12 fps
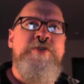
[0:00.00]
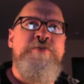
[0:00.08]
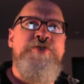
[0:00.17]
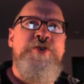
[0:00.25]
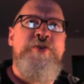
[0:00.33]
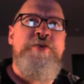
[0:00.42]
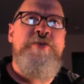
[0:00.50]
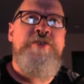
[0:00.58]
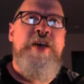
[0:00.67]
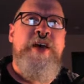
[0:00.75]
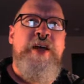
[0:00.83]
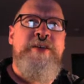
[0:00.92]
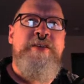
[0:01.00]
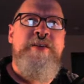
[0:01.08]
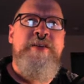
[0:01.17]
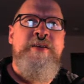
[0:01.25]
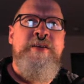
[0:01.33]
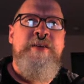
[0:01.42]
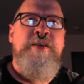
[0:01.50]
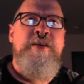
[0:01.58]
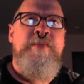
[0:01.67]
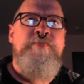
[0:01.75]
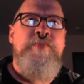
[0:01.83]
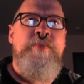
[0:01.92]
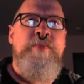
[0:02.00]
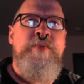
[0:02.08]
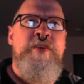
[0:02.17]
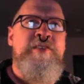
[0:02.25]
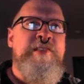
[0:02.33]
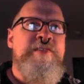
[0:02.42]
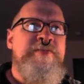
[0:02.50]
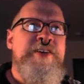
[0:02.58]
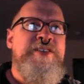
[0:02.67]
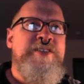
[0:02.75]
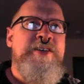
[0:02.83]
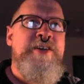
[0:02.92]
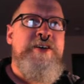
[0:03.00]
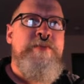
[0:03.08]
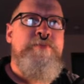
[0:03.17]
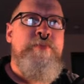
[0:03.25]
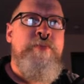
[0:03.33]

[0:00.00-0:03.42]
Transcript: of shooters at Isla Vista,